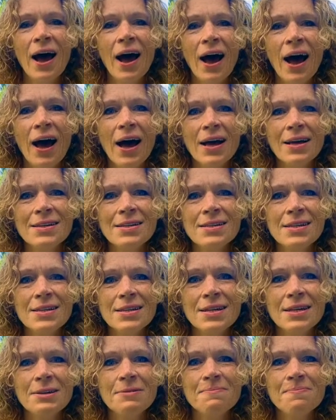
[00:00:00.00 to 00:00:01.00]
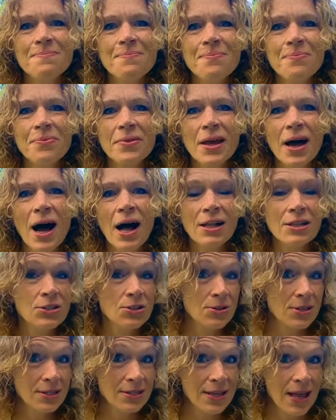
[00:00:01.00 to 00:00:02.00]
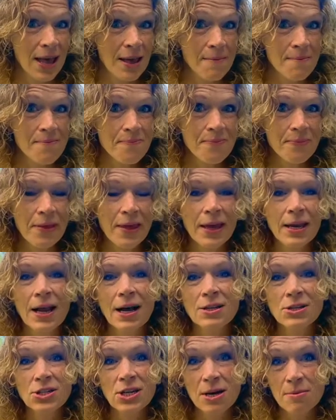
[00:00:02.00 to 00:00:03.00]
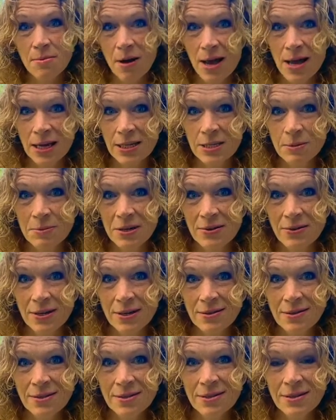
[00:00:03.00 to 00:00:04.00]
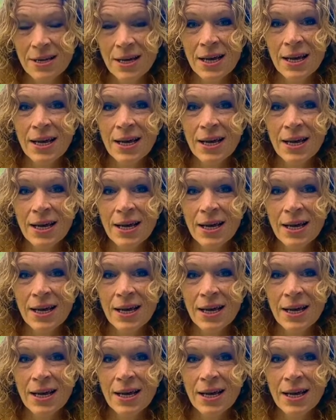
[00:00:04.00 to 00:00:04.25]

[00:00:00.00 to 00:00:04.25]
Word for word: And um, I'll do the same and I'll share my experience.